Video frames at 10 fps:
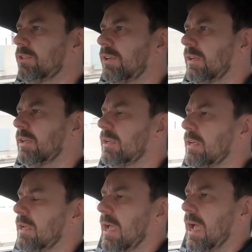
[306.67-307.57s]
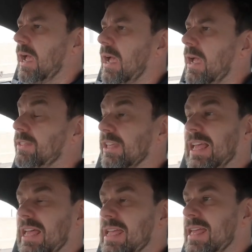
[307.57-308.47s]
The
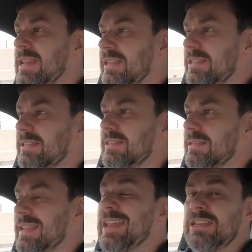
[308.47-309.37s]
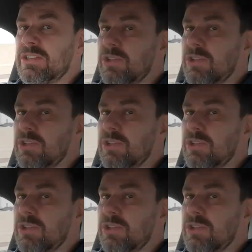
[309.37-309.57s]
Cayenne is 10 years